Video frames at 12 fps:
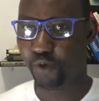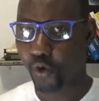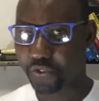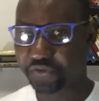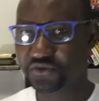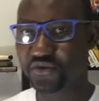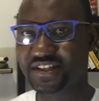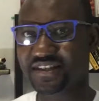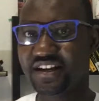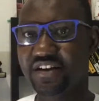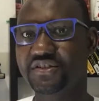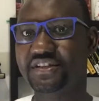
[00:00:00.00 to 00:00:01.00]
both
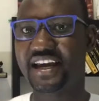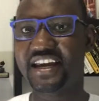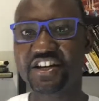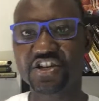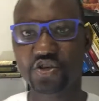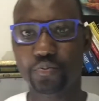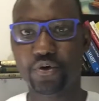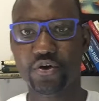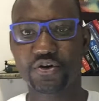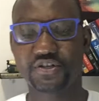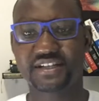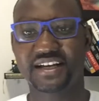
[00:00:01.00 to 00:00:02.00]
translators and
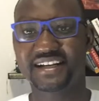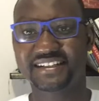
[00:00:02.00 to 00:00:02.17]
interpreters,